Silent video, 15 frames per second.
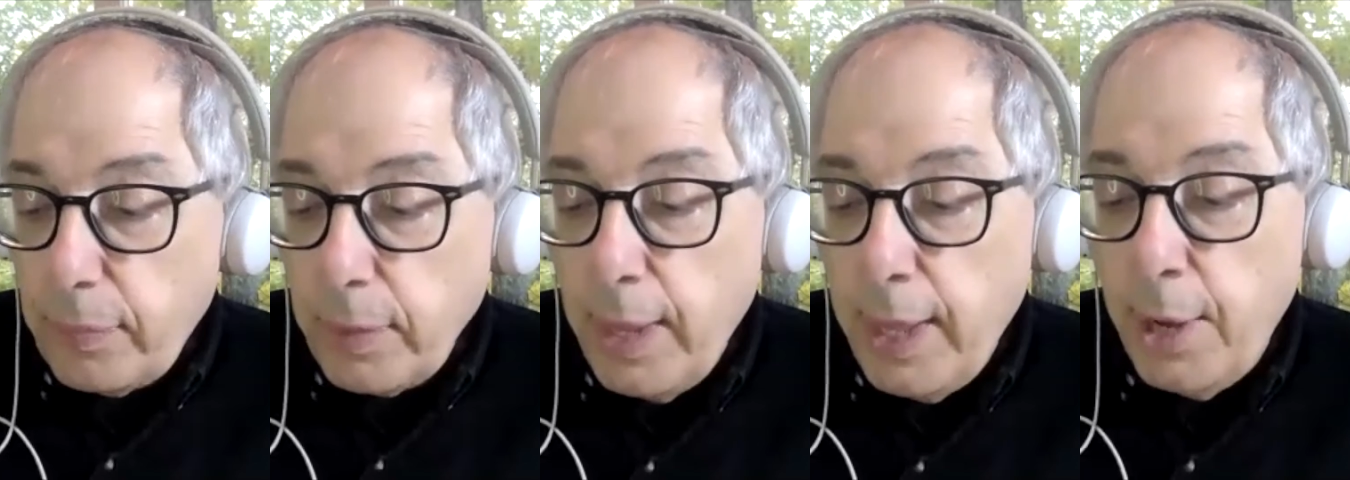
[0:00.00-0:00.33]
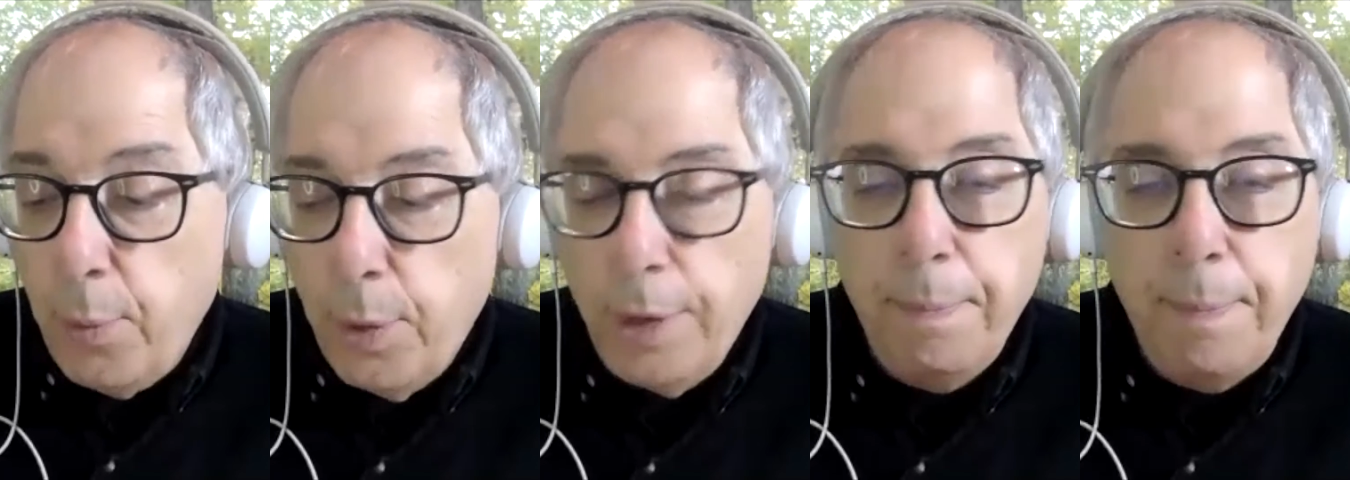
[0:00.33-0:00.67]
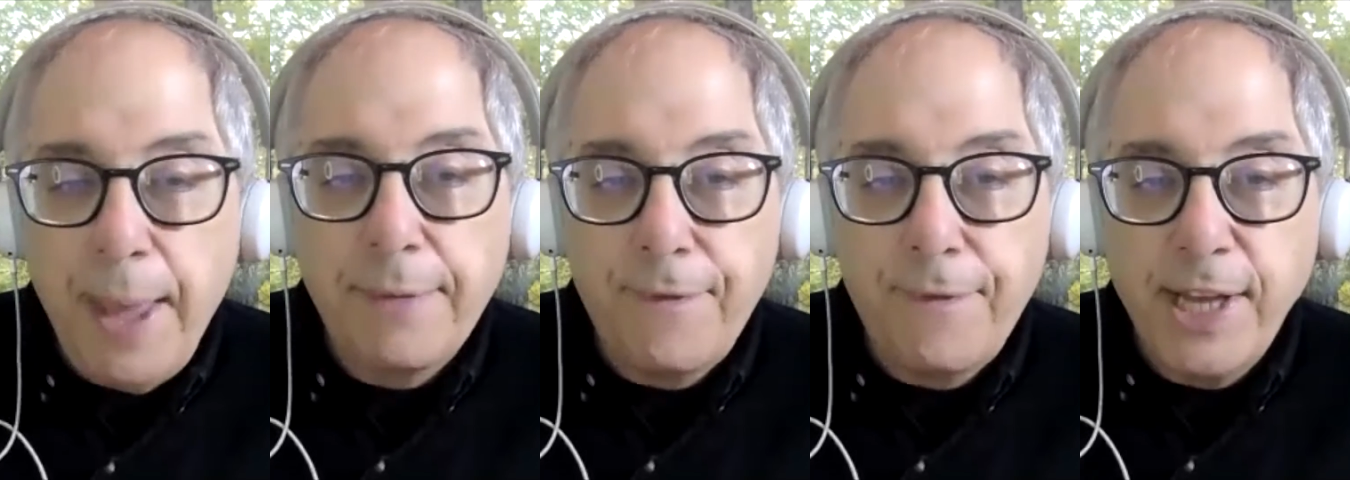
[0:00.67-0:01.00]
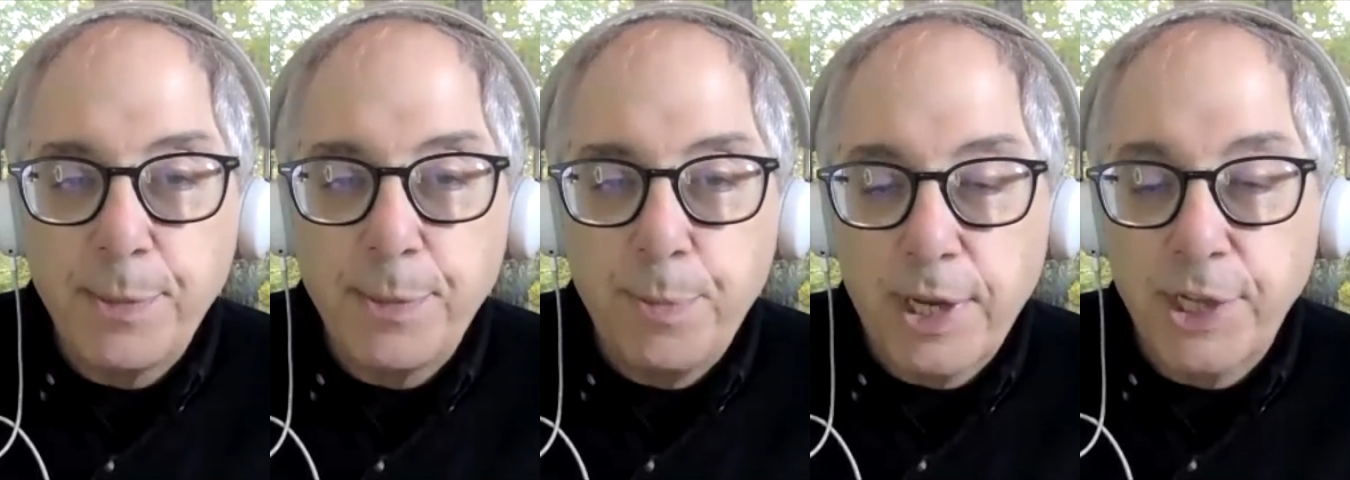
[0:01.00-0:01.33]
it would make
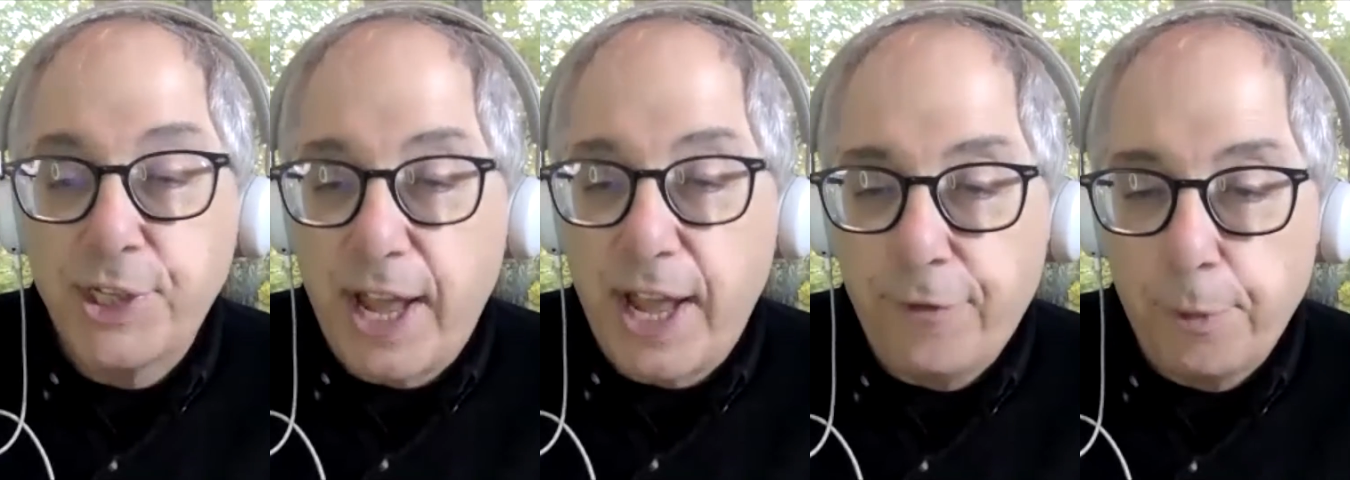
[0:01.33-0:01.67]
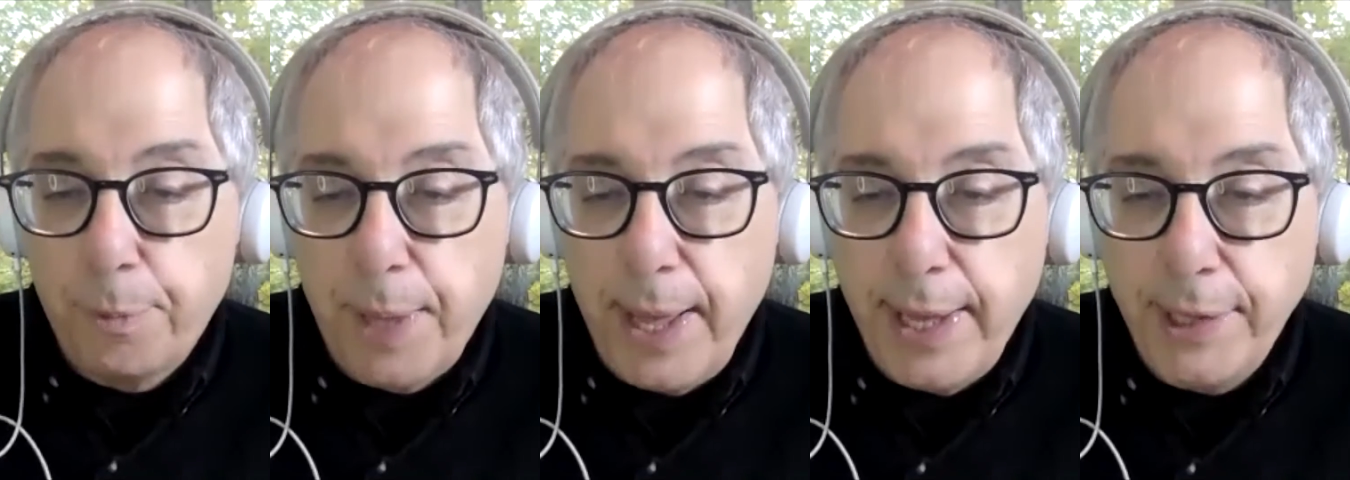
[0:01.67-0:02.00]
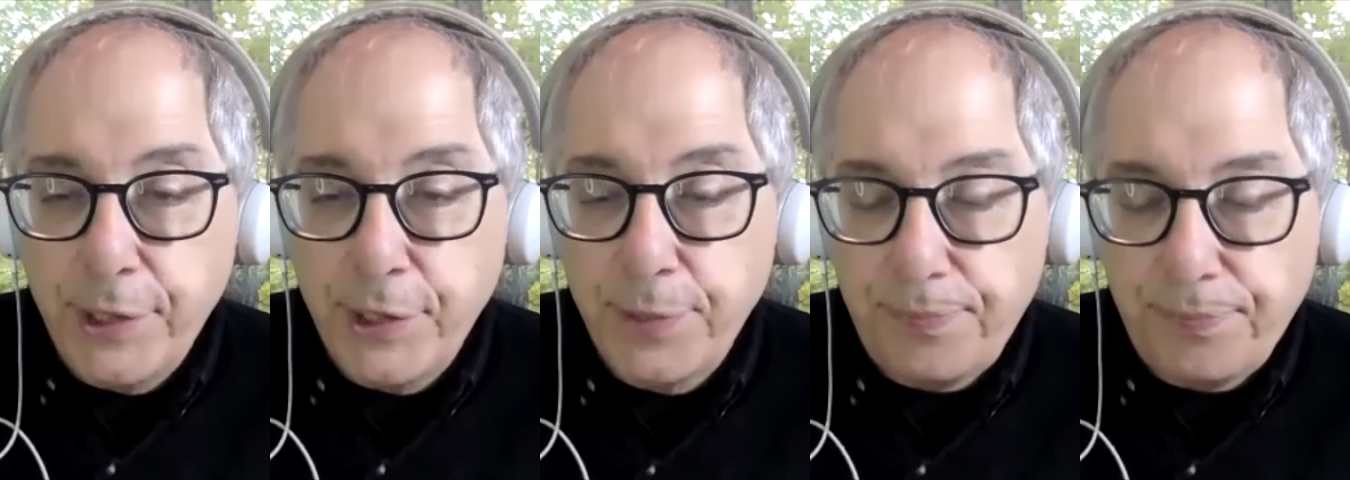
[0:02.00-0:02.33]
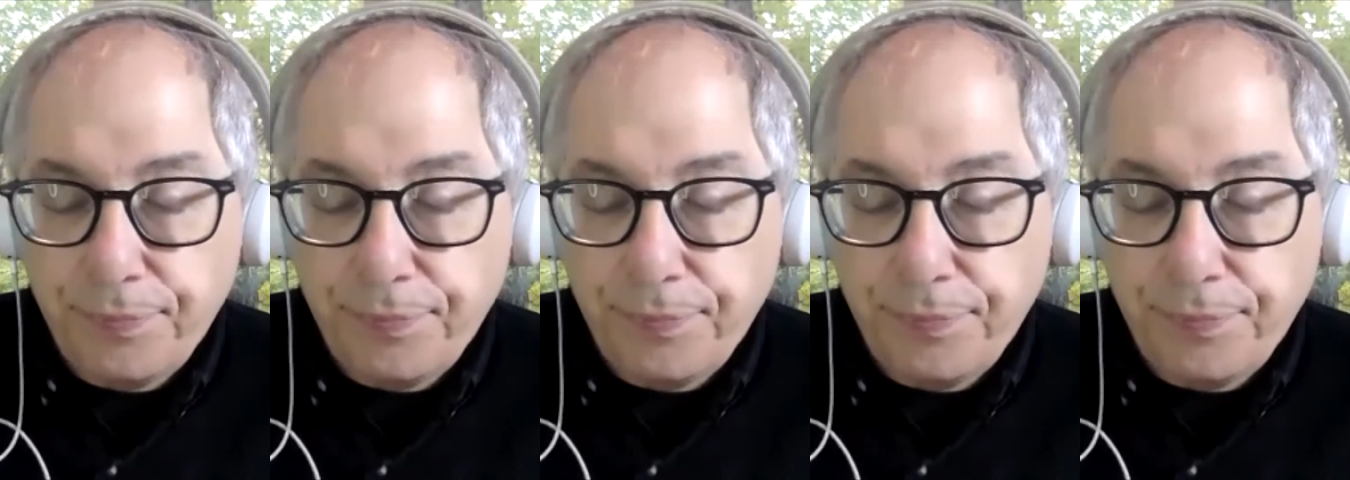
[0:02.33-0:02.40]
Facebook a safer place,